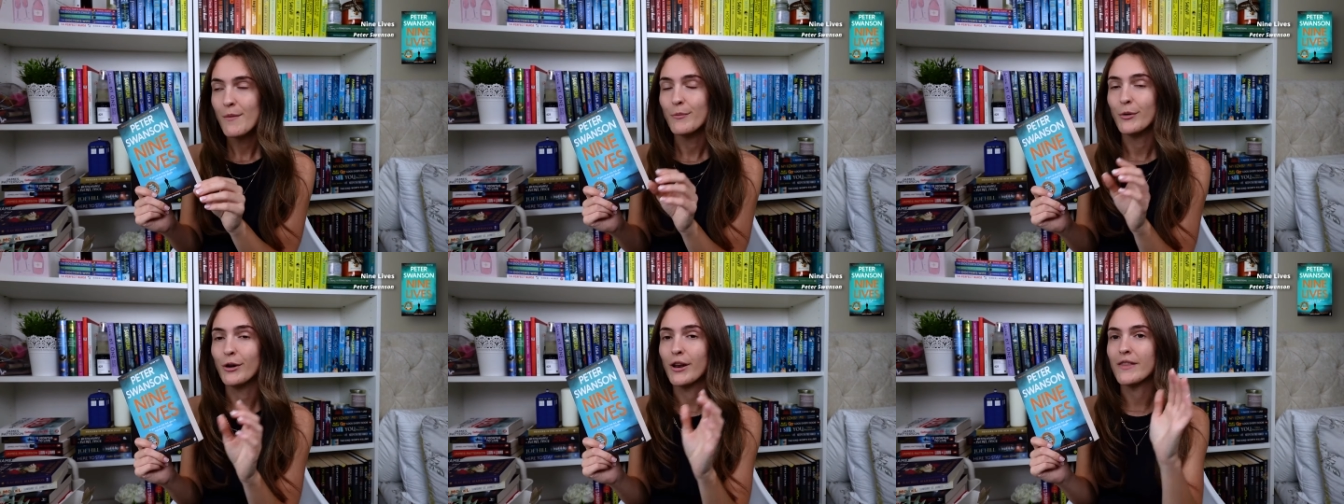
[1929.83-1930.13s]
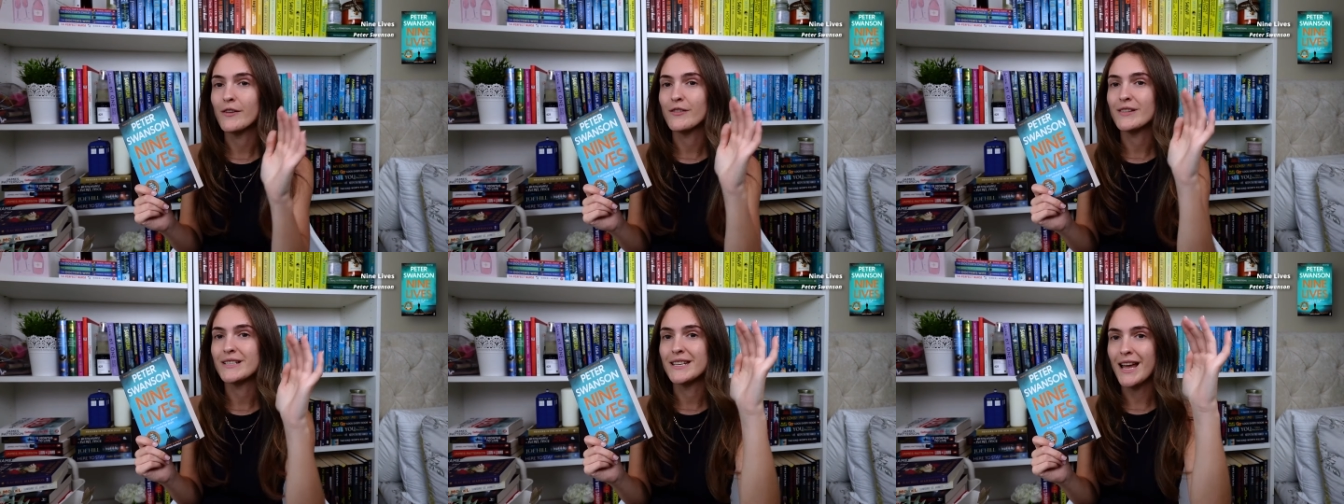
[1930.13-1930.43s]

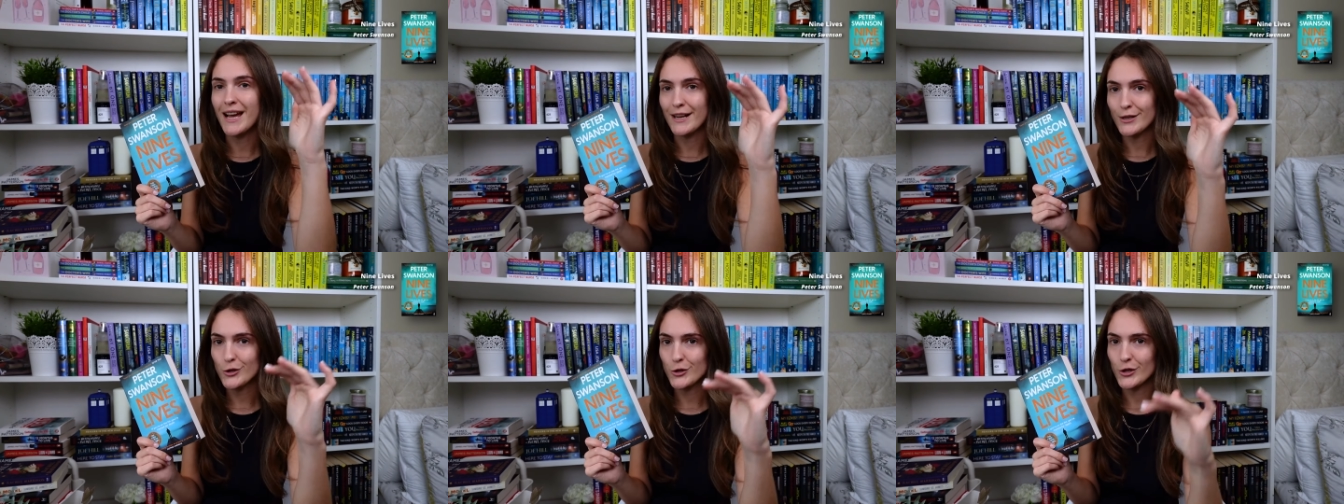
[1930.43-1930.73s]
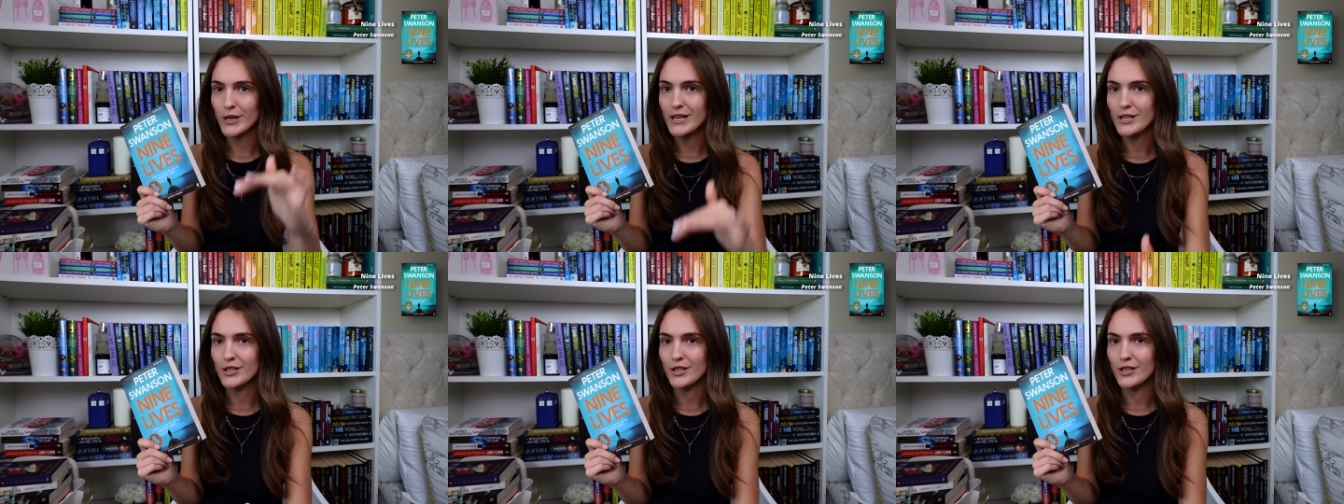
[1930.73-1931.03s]
but there is nine
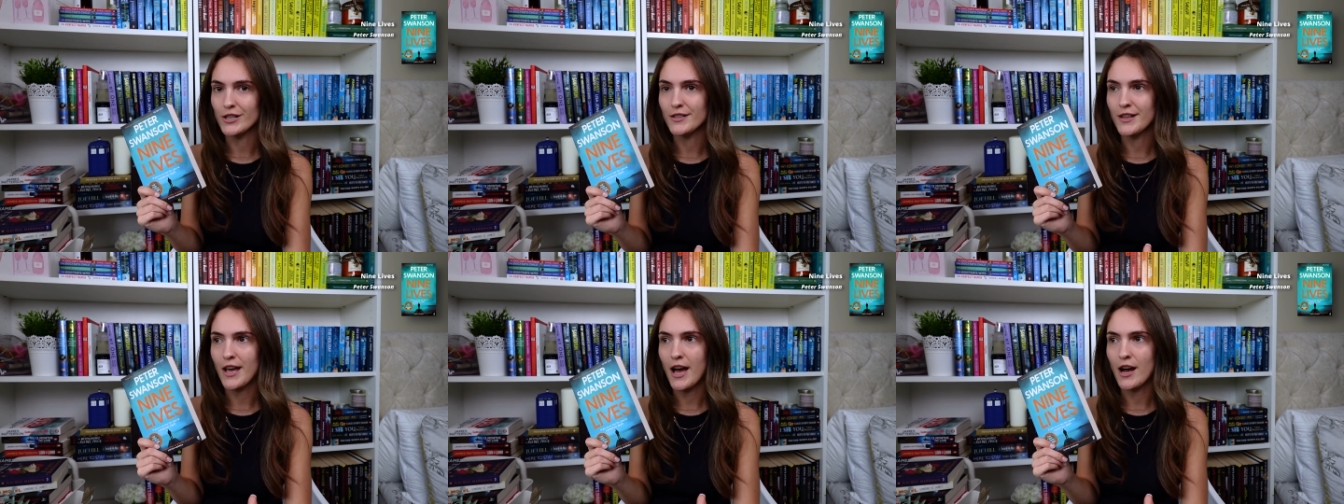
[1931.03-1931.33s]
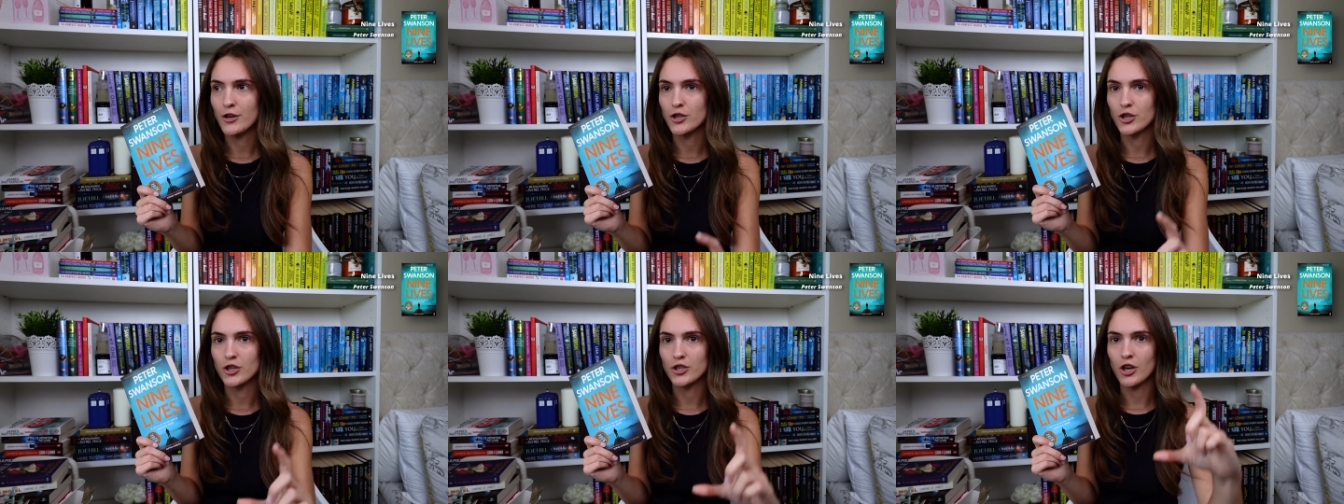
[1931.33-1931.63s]
strangers that
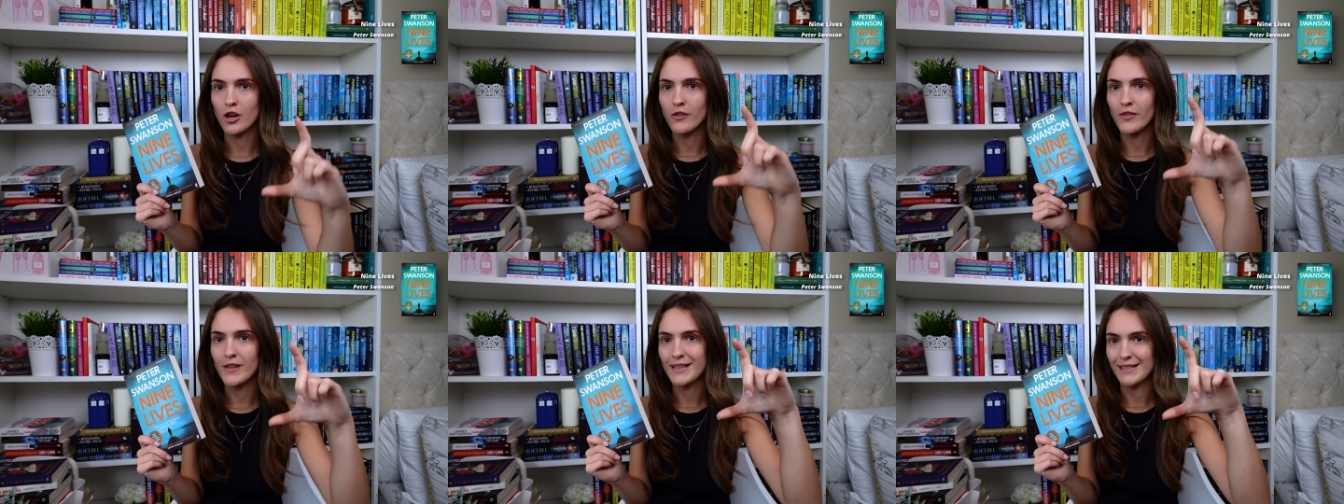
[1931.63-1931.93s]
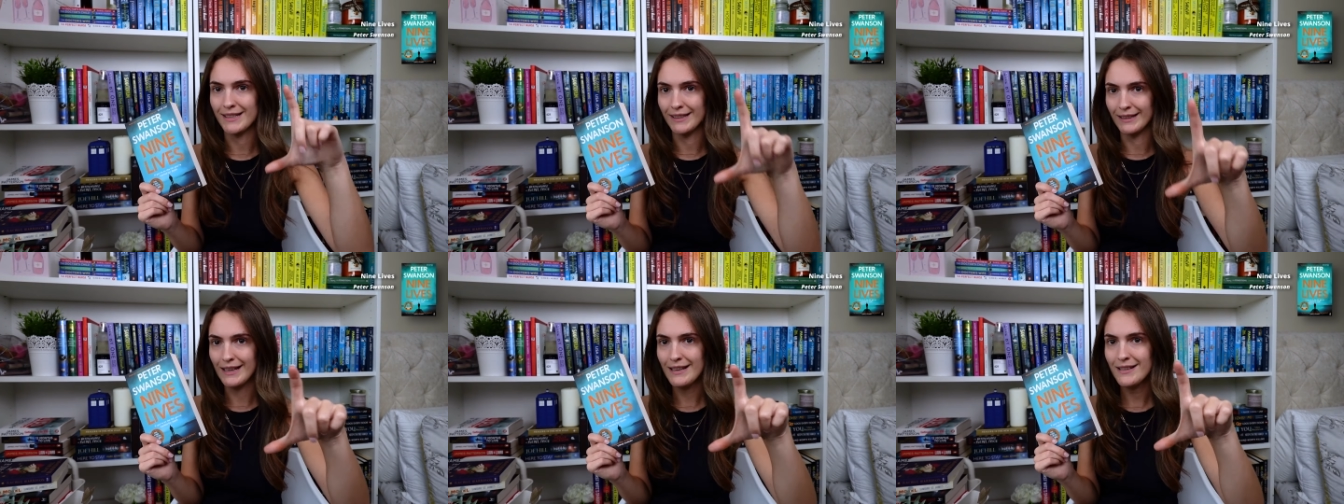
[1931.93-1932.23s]
are just on
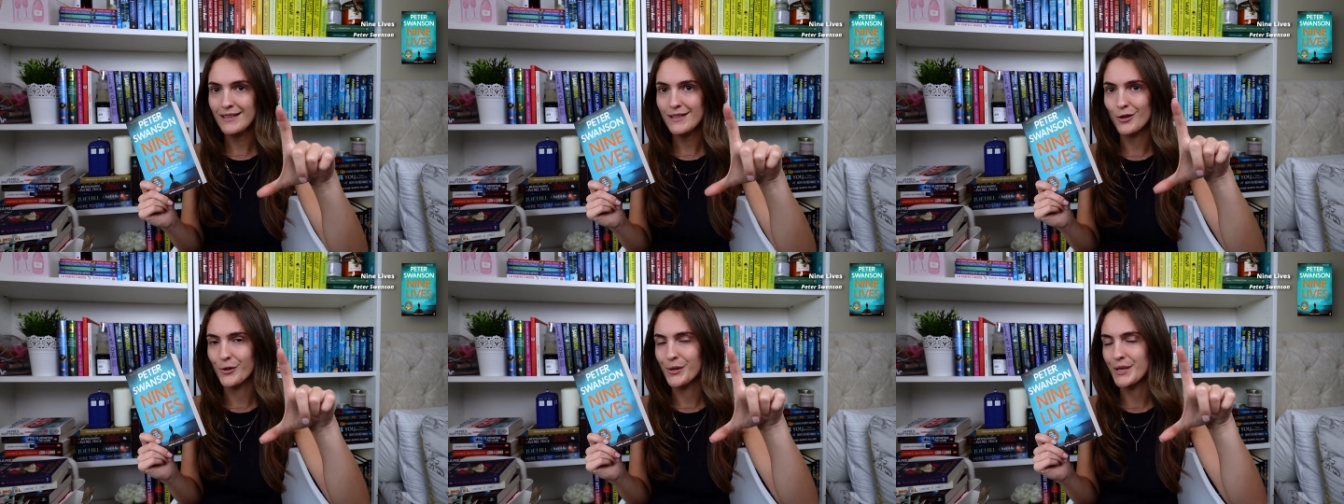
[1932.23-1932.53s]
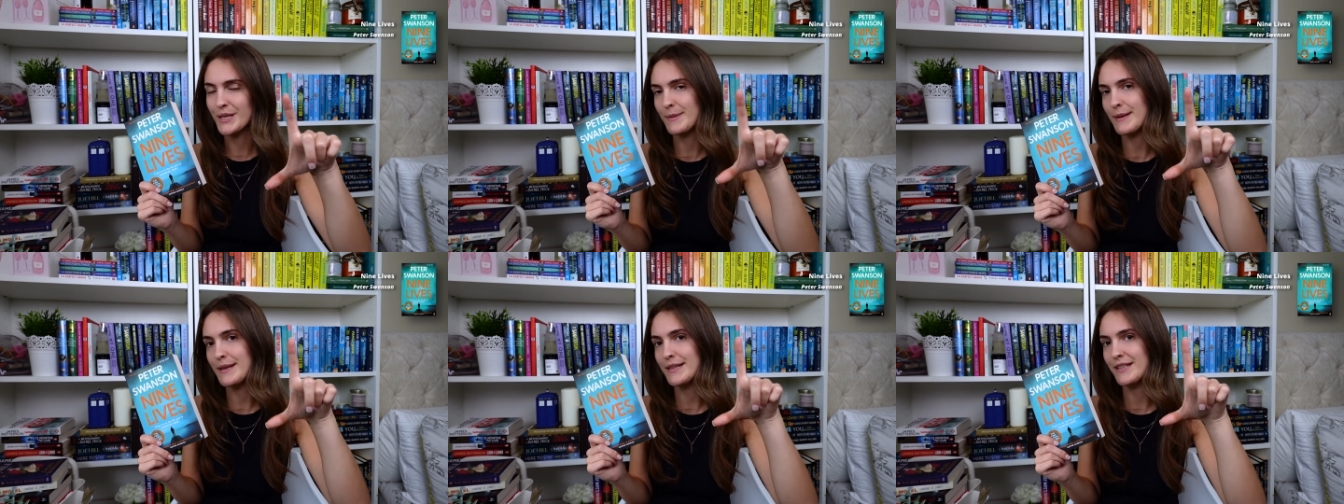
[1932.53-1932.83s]
this list on
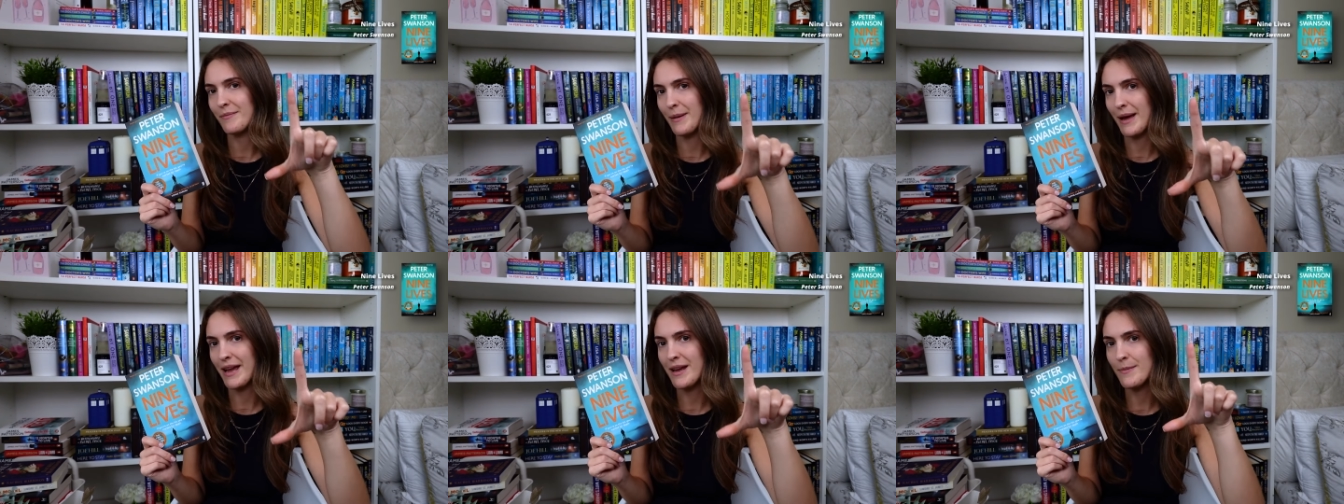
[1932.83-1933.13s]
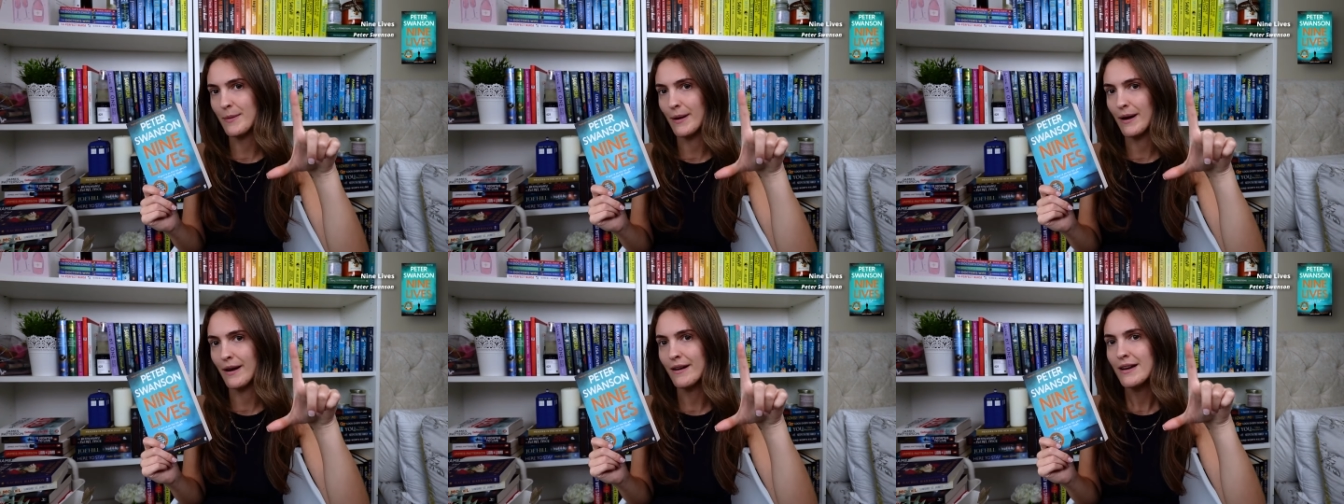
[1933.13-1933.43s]
this piece of
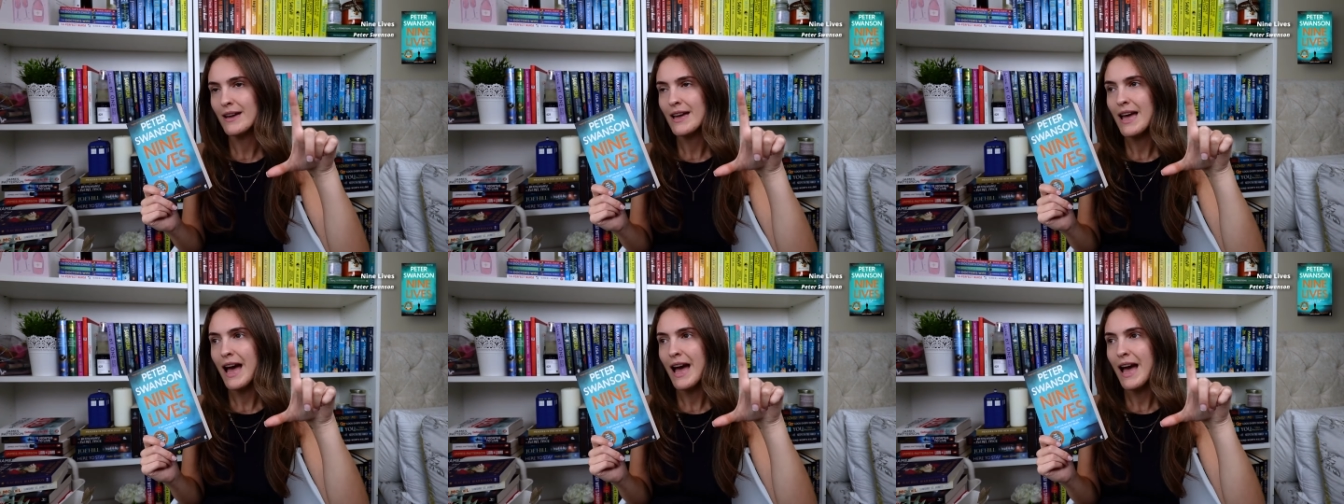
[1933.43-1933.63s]
paper